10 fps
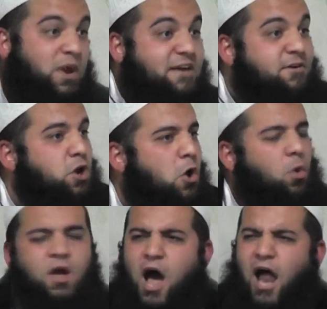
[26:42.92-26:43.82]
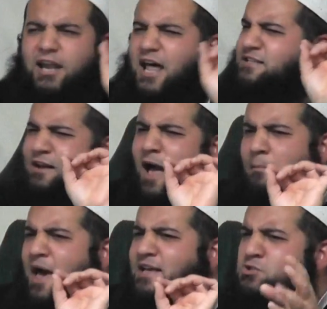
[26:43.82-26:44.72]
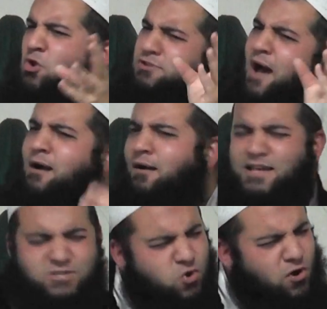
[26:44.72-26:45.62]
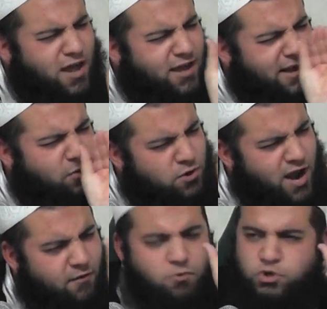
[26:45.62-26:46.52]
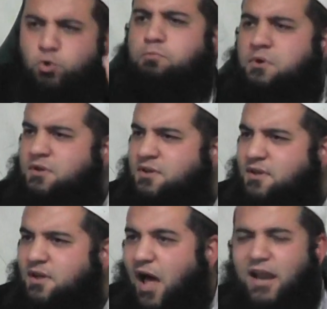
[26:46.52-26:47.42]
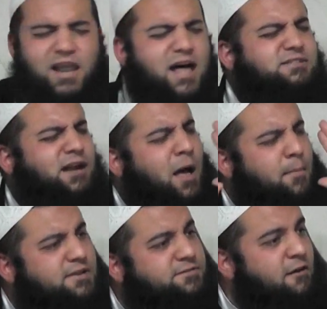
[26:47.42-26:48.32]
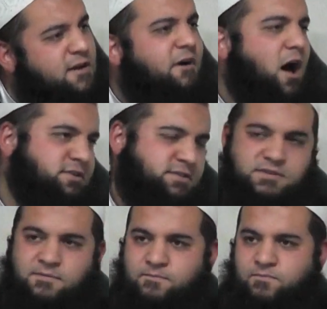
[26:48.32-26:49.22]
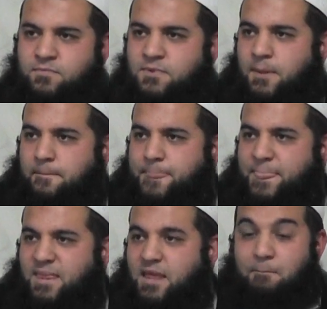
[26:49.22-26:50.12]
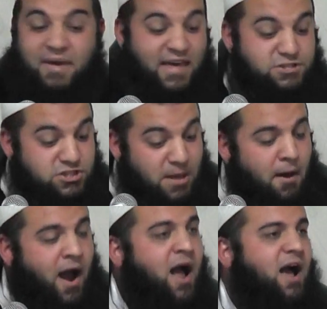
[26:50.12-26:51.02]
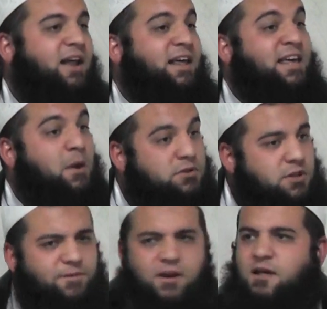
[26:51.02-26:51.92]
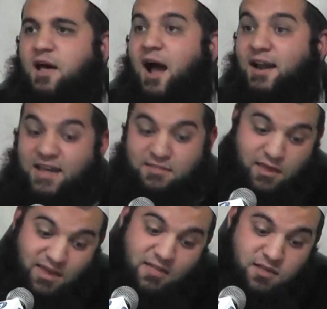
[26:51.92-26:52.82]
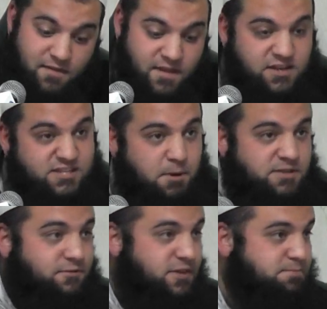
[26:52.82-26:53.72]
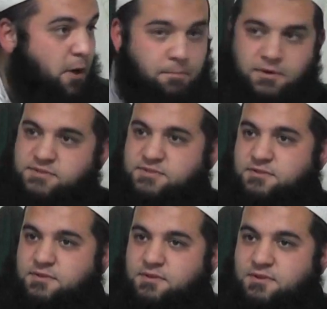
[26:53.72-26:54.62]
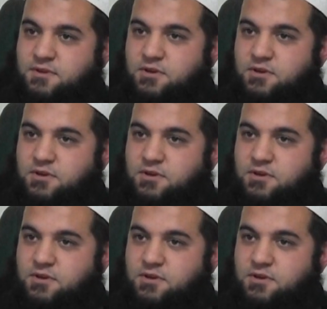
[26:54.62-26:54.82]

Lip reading: We never know. Allah's rahmah is not tongue. It's not like a little narrow tube. Allah's rahmah is very vast. But ijtama'a alayhi wa tafarraqa alayhi. They gather and they disperse for this purpose.